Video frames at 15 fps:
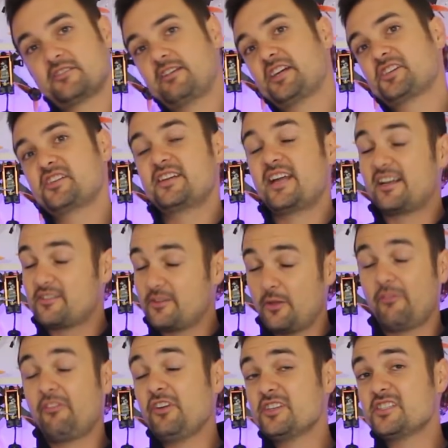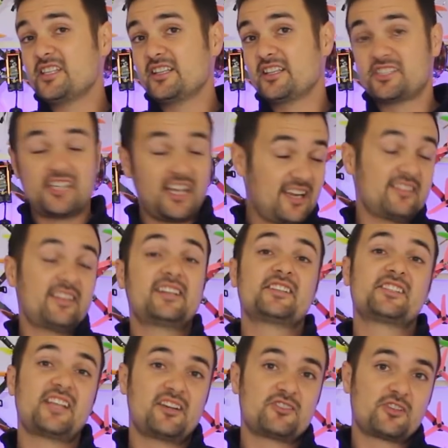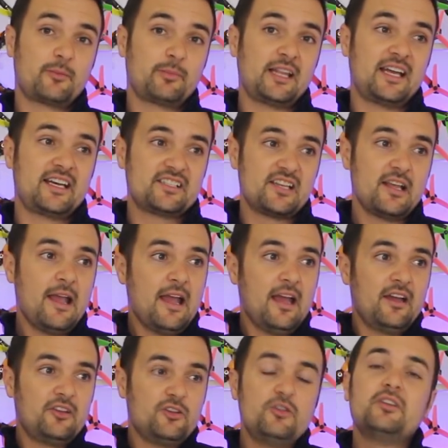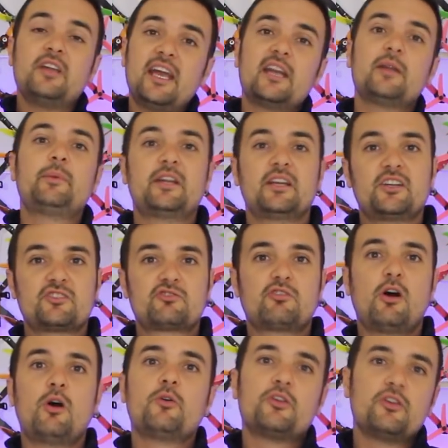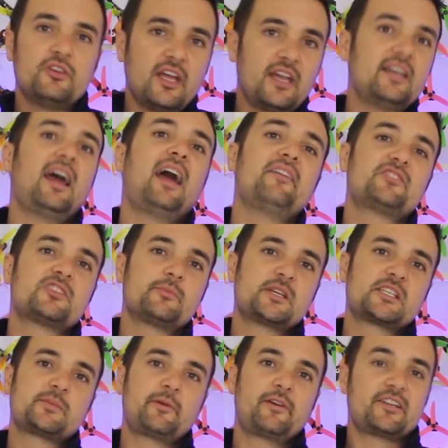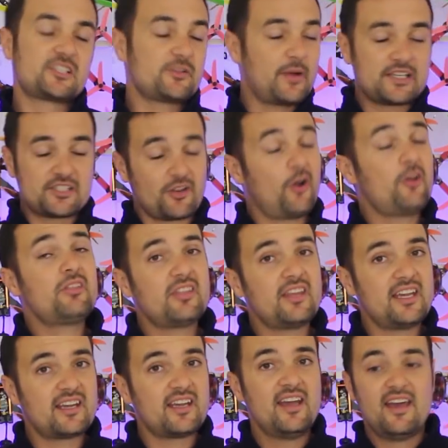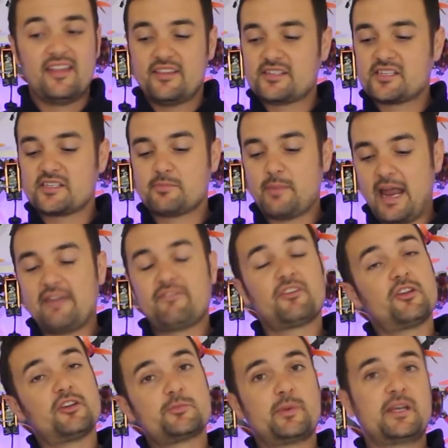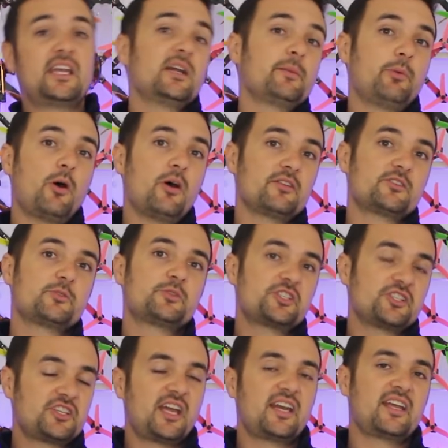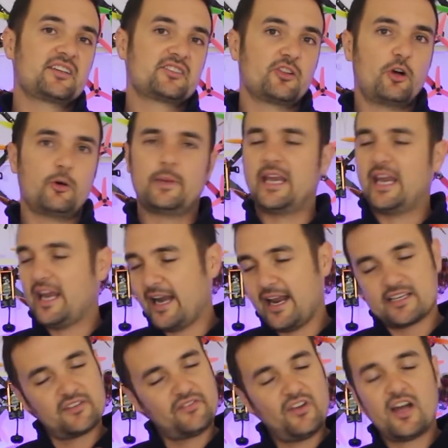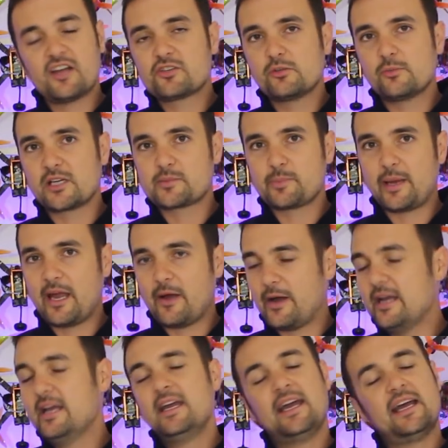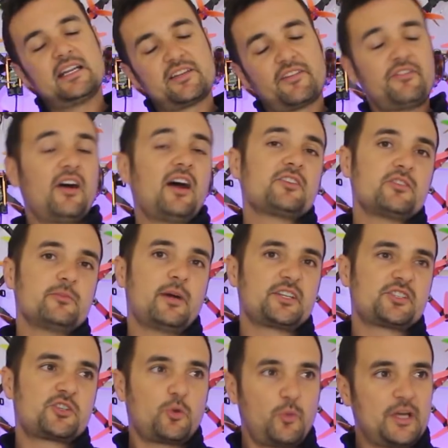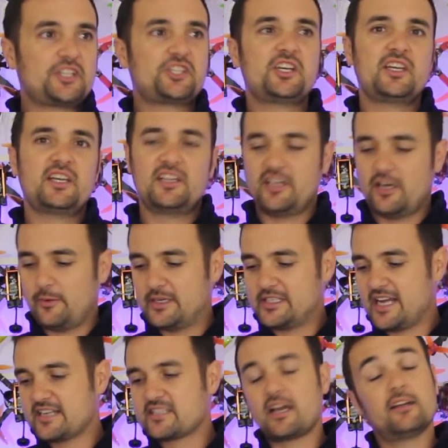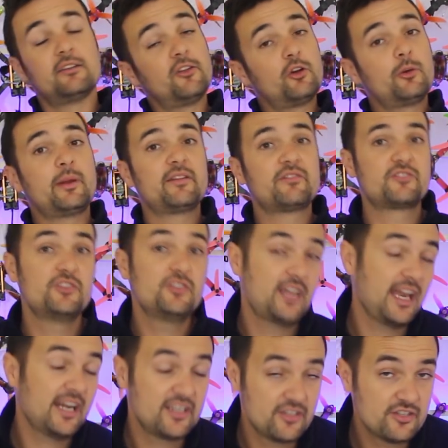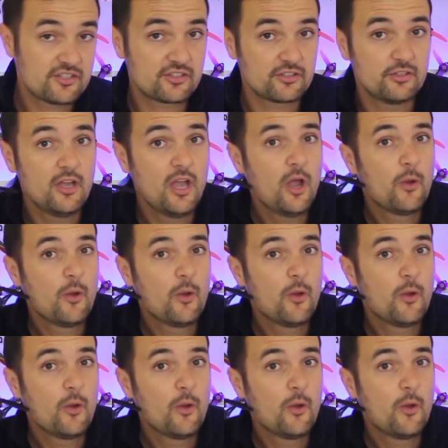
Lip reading: direction. Now, the second thing to say on top of that is, you need a bit of control, you need to have some experience. So I don't think this is made for those beginner pilots who are just getting into the hobby. It has far too much power, it is far too much twitchy, and you know, it takes a little bit of getting used to